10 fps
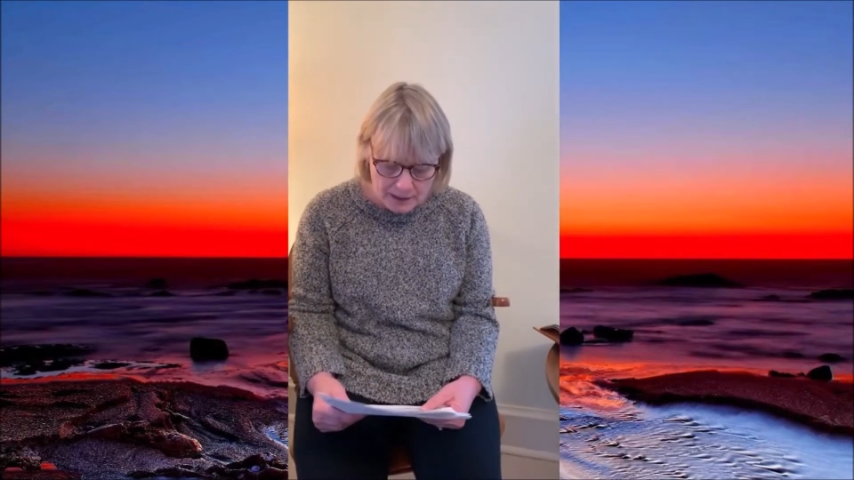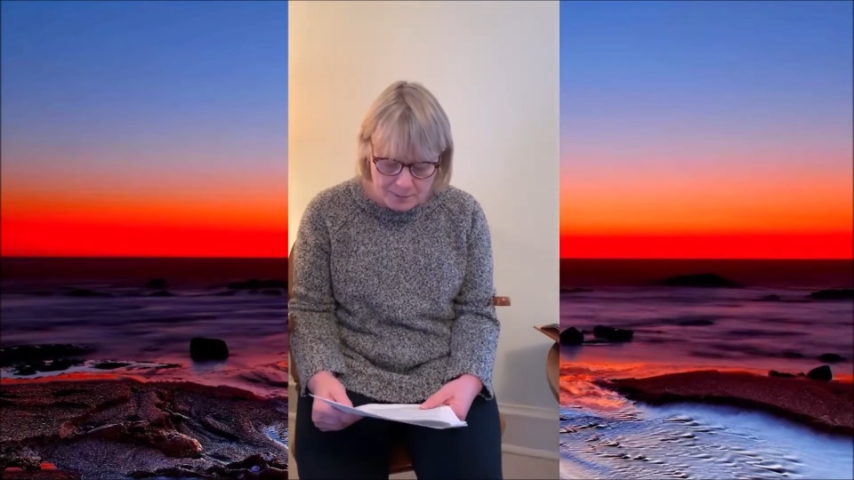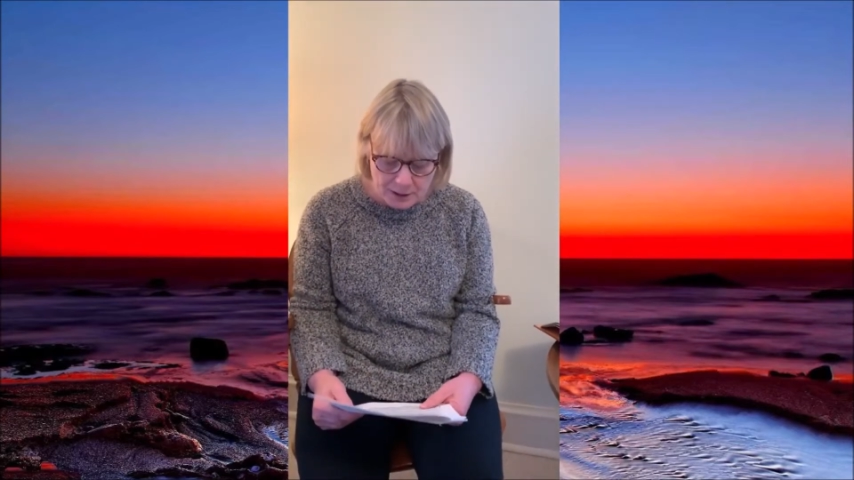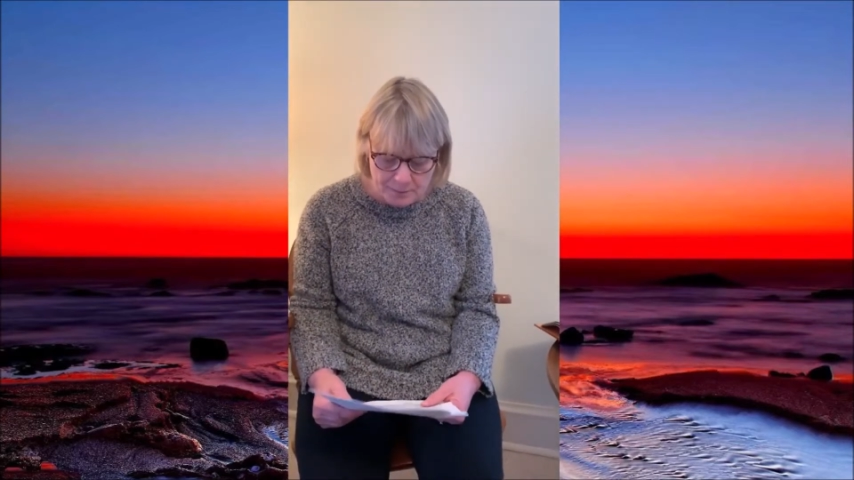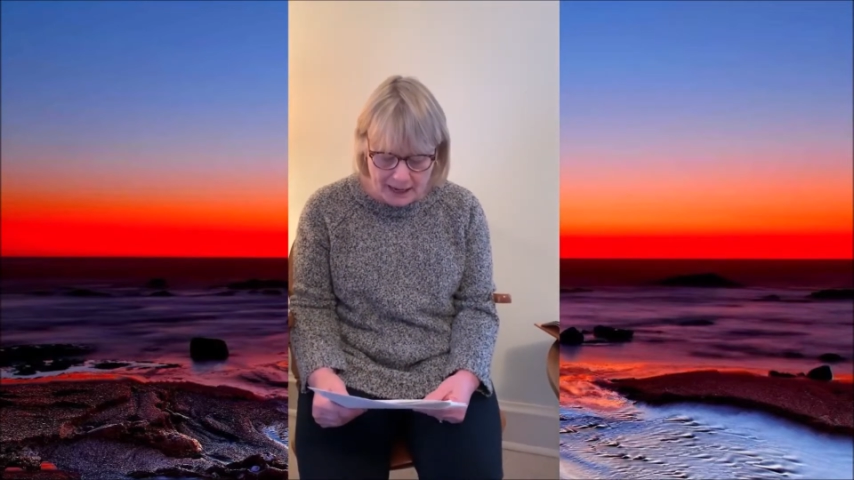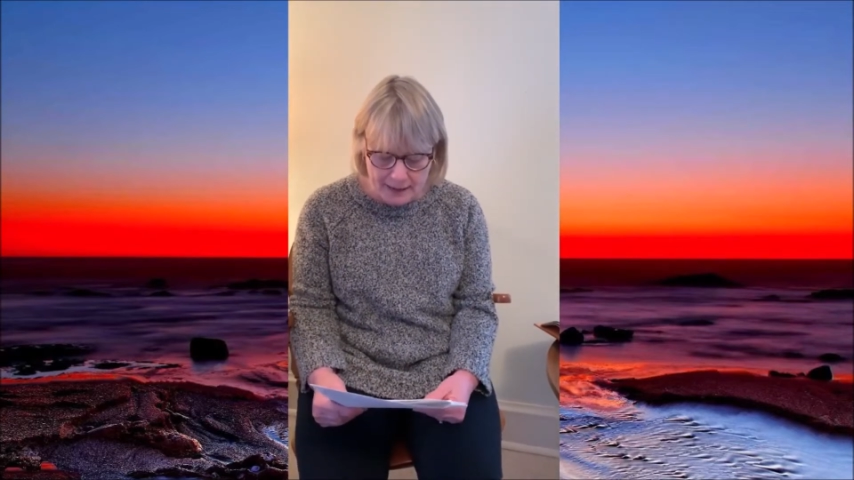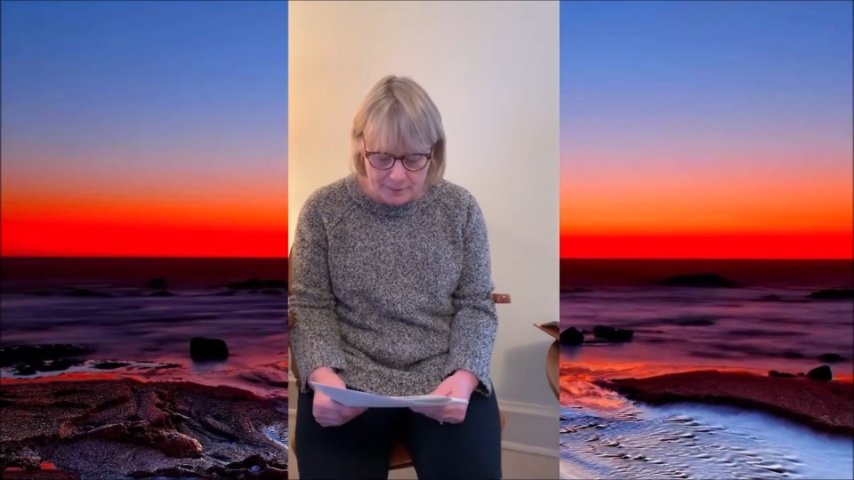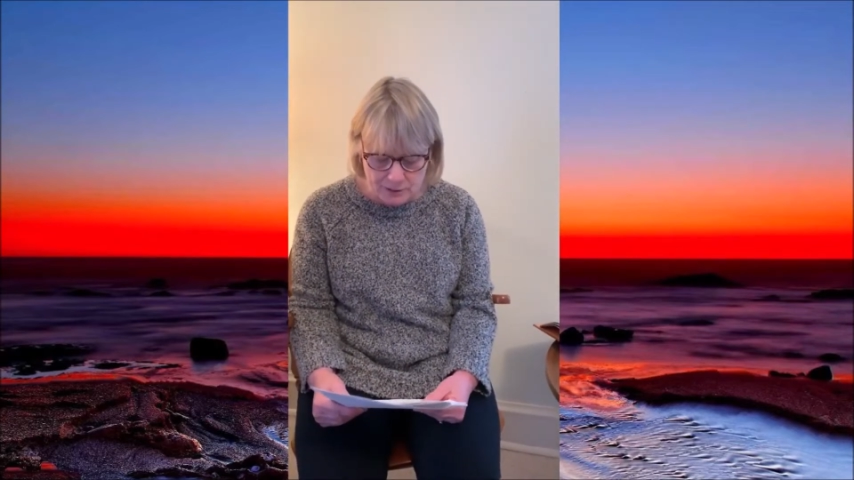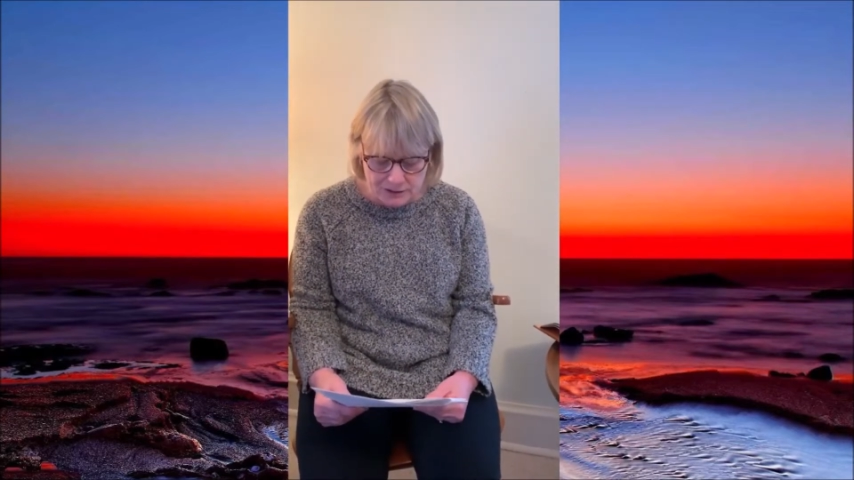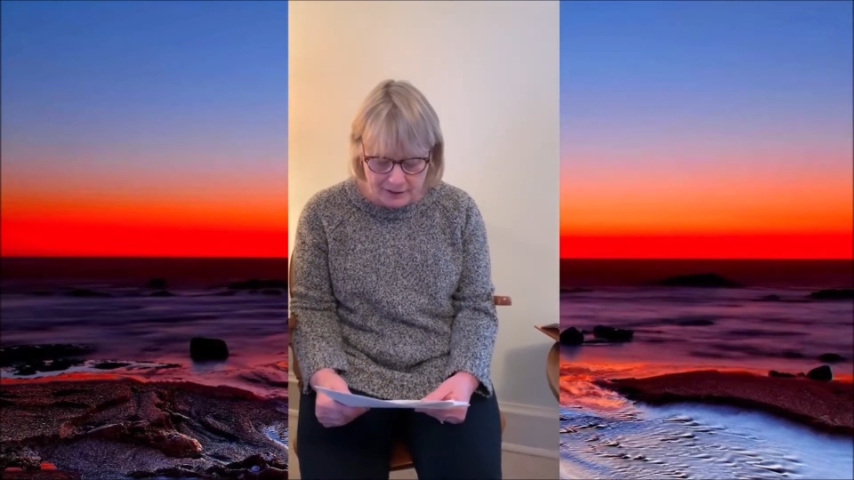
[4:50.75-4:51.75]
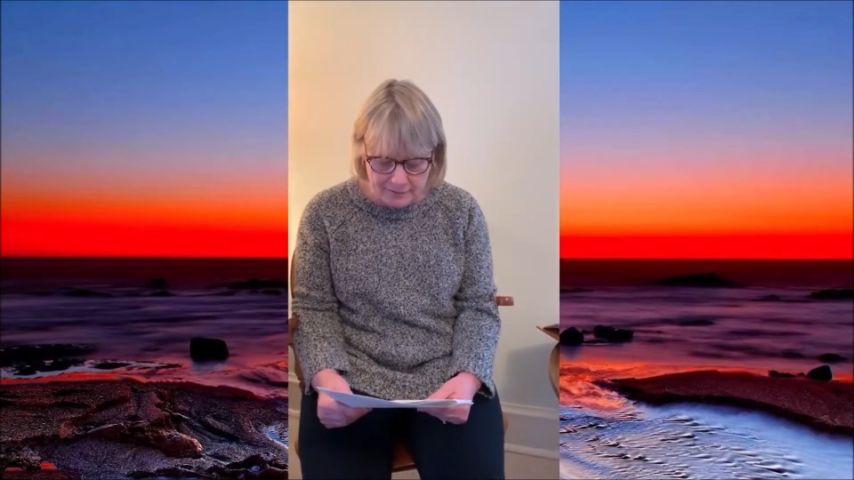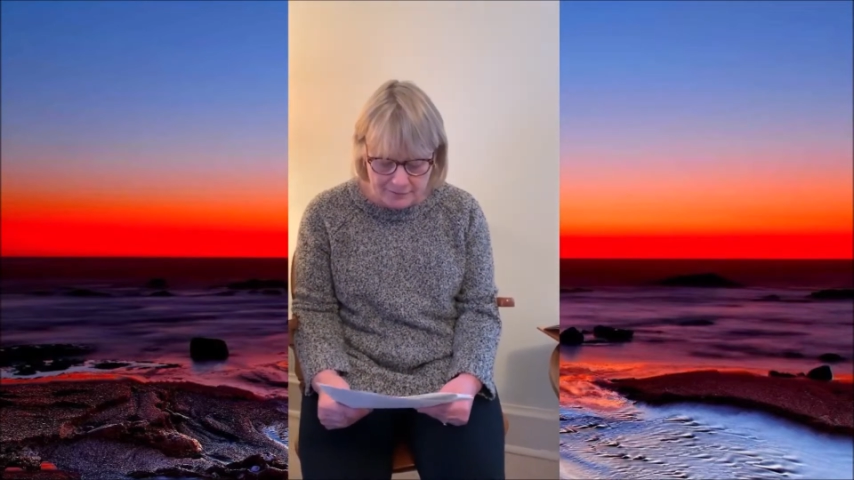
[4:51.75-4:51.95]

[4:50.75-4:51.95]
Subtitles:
up our Bibles and